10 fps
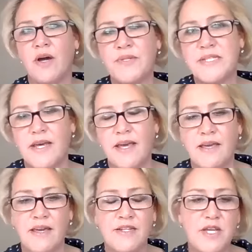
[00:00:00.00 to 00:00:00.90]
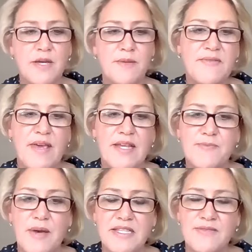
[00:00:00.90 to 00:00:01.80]
I would say in terms of
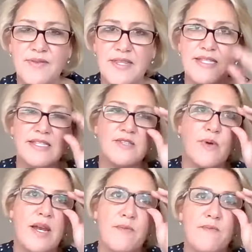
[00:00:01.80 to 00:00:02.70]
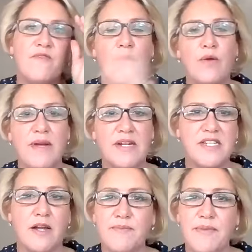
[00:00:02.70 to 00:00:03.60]
headspace for this, it's really very much
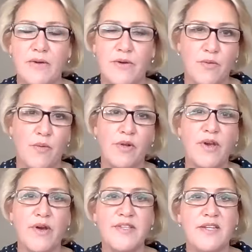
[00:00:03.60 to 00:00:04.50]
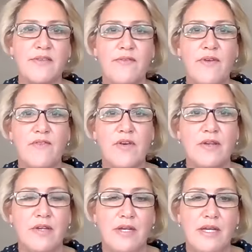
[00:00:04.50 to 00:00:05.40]
like being on a roller coaster. If you've ever
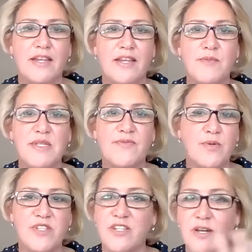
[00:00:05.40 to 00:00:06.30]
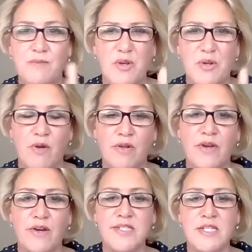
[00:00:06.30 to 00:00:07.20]
had the misfortune, I'm not a roller
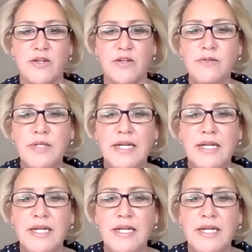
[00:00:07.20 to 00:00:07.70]
coaster girl.